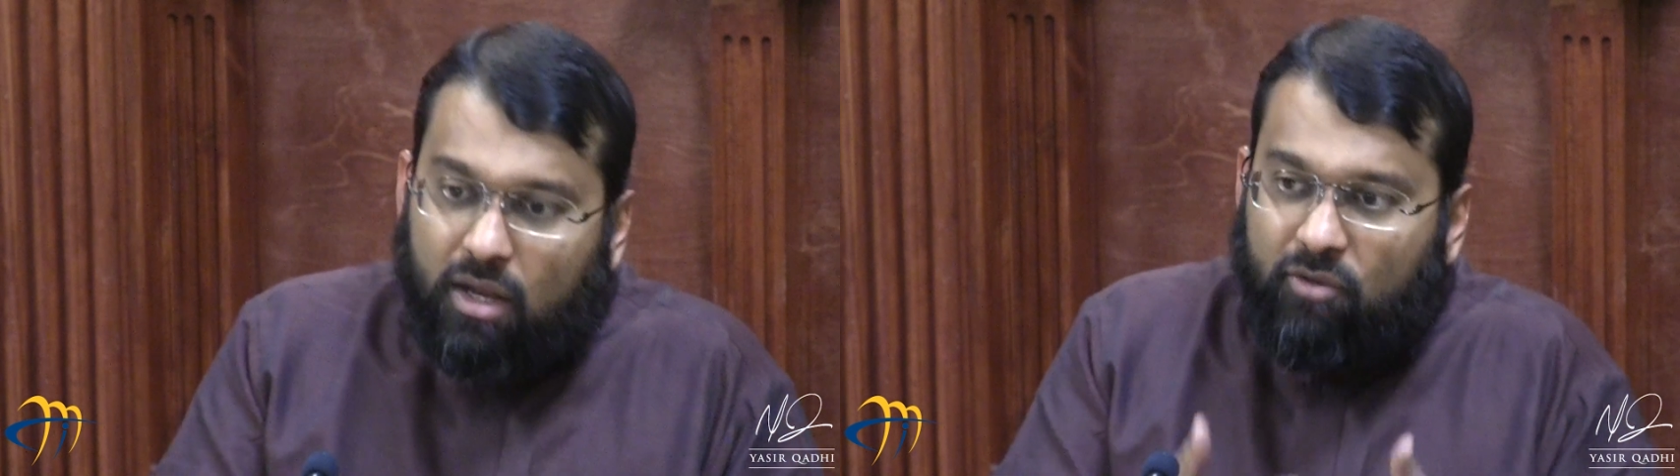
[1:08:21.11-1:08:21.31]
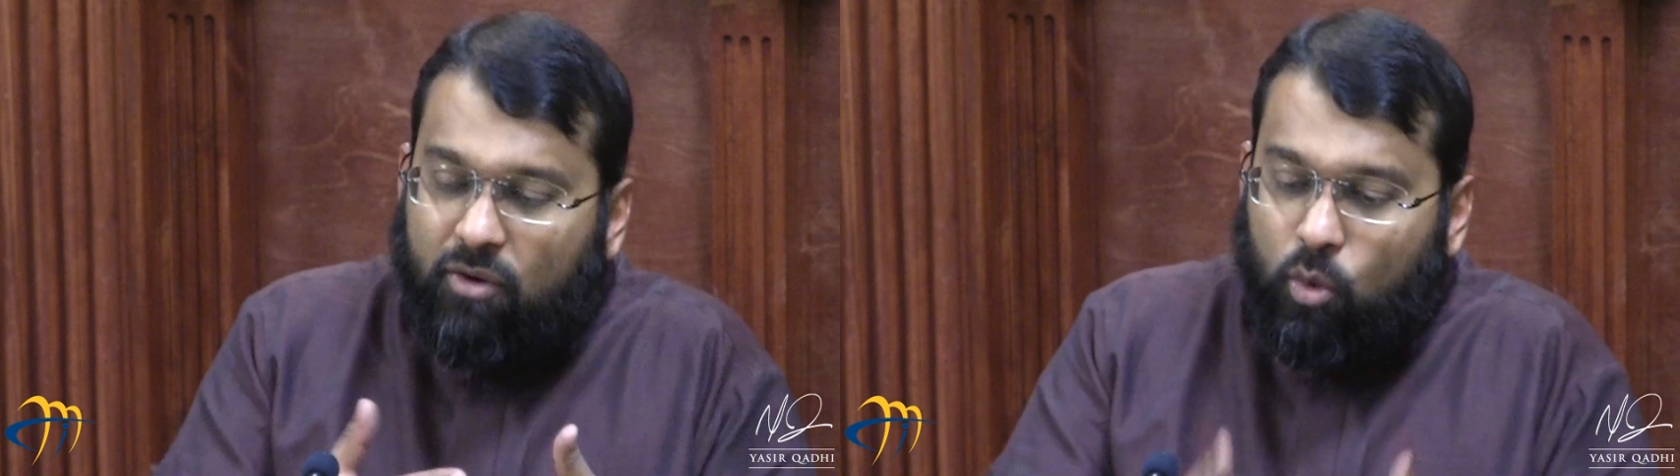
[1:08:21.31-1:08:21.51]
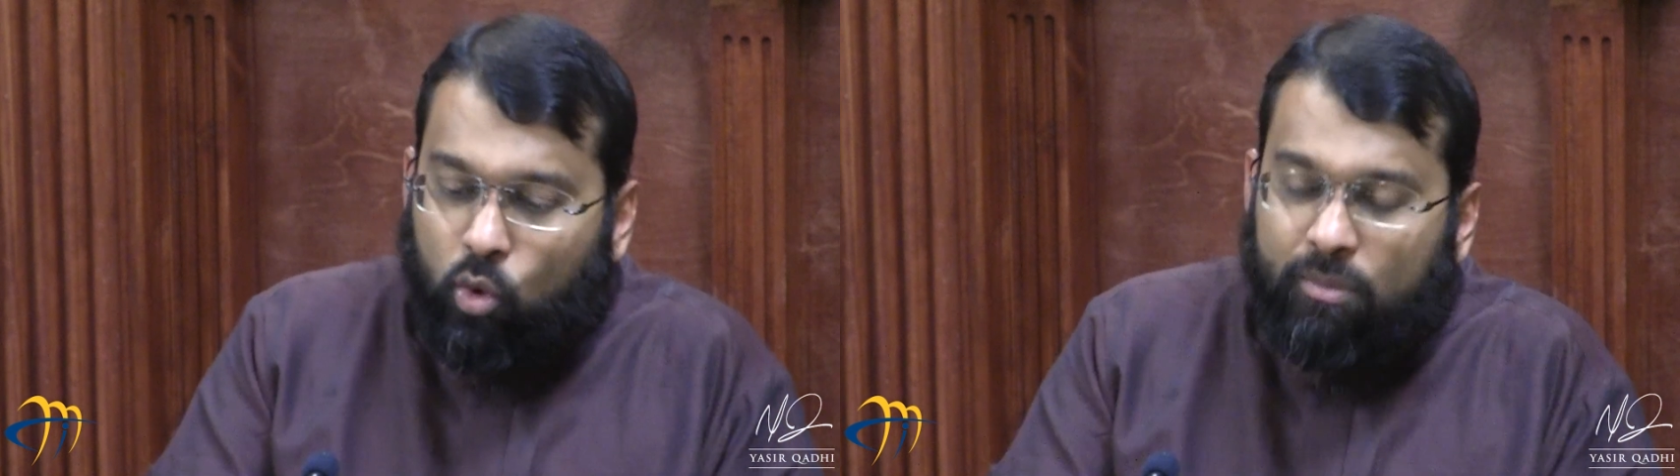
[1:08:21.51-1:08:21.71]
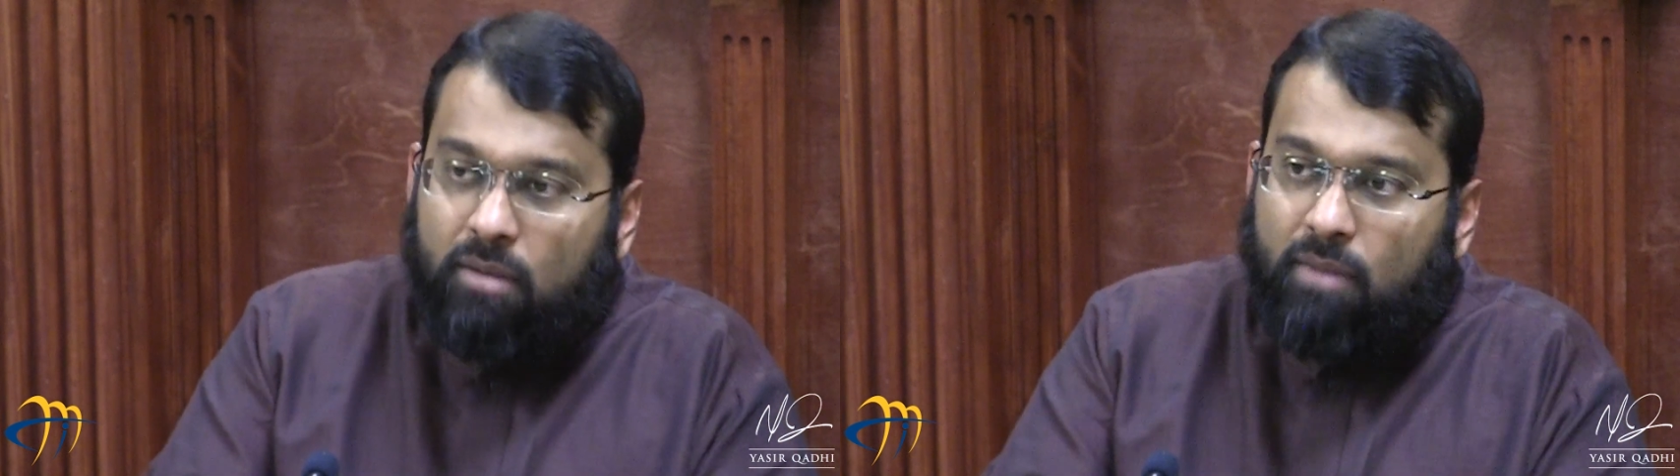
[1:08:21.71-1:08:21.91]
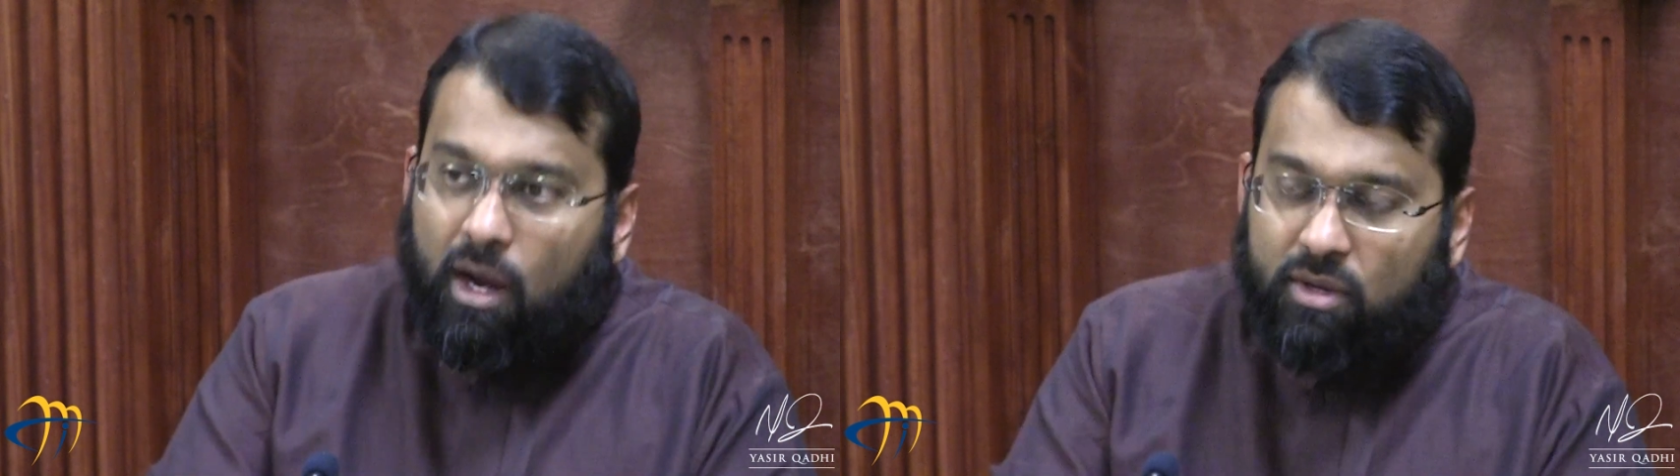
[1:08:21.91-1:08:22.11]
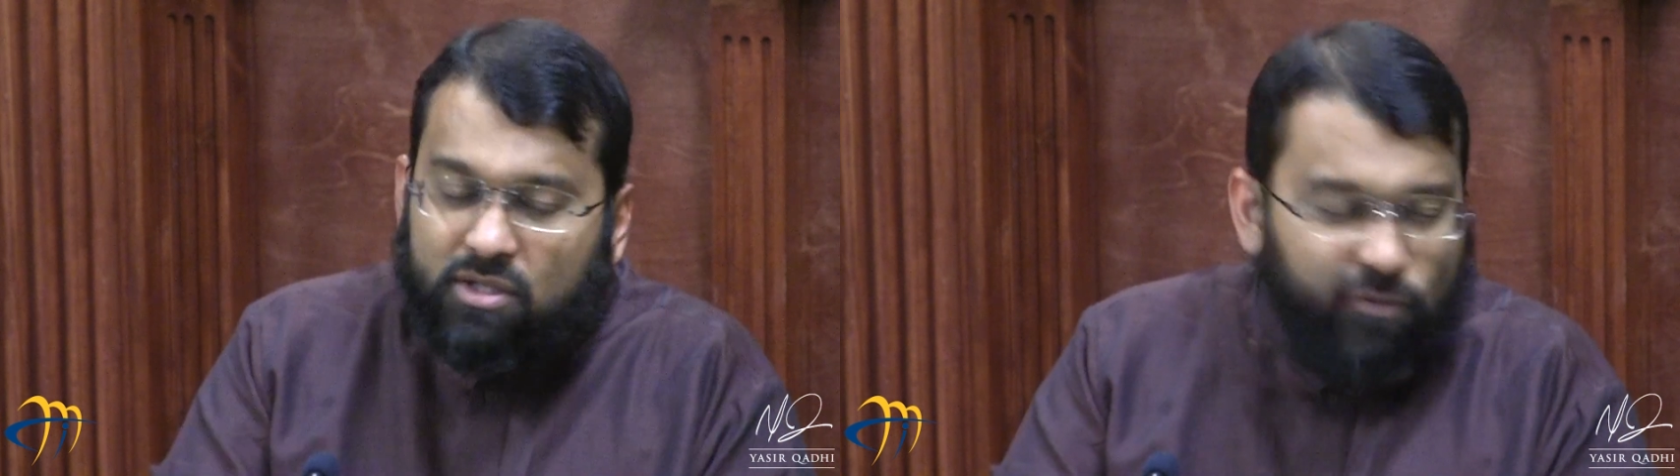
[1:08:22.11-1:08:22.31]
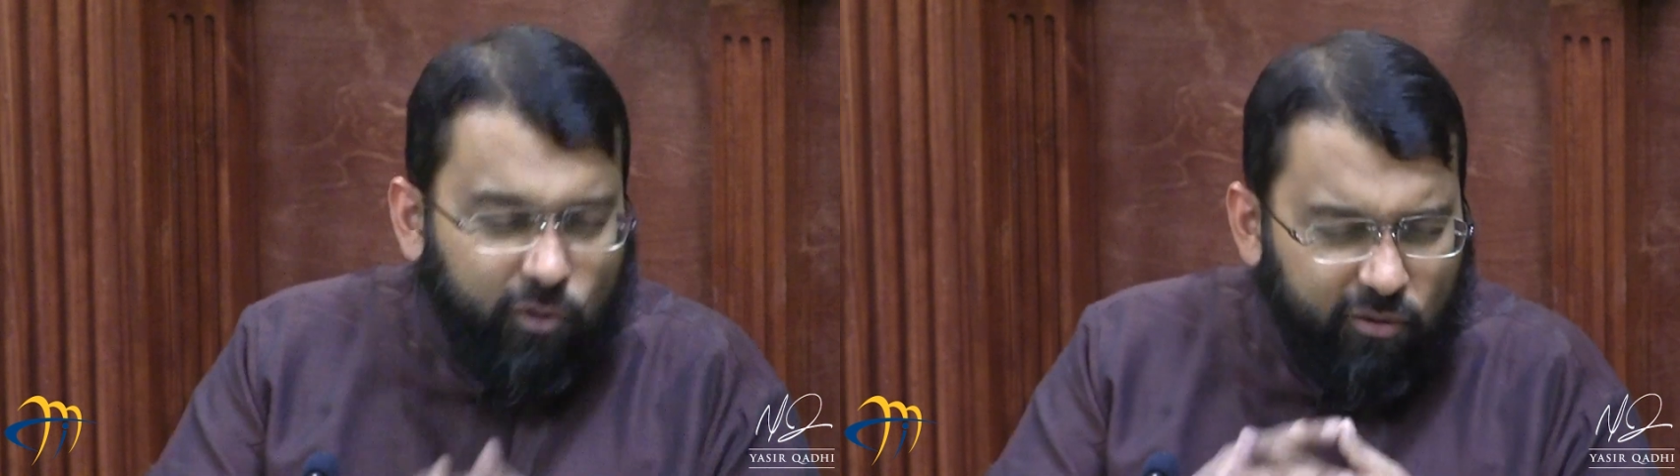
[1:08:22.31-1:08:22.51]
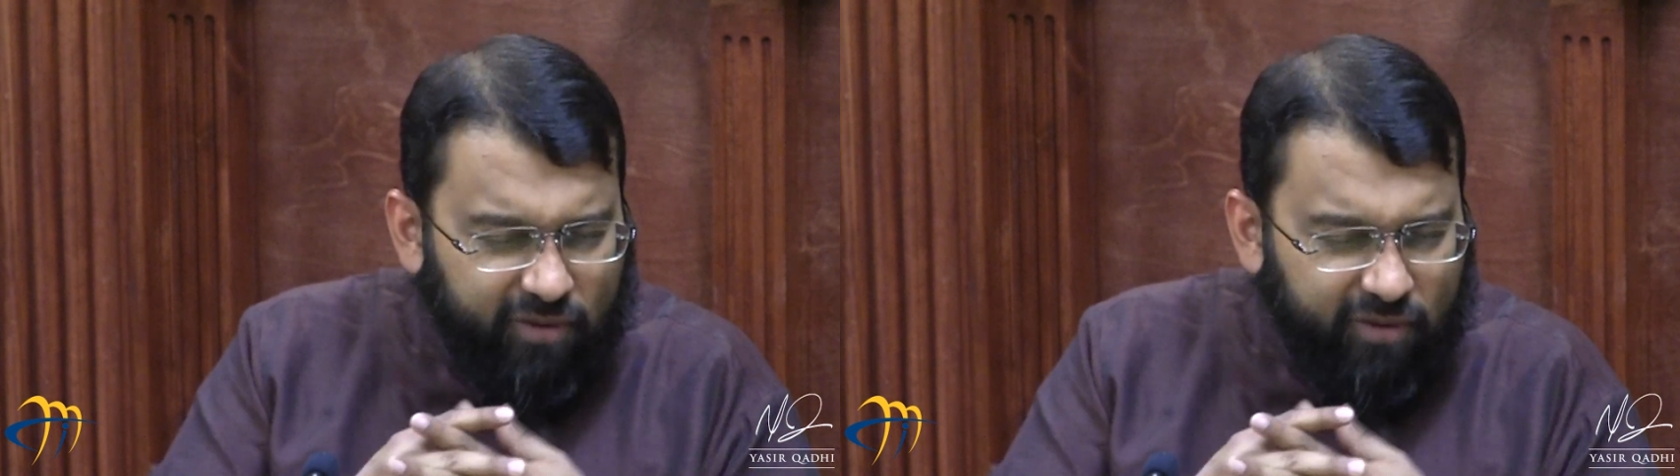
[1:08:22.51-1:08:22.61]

If a woman marries for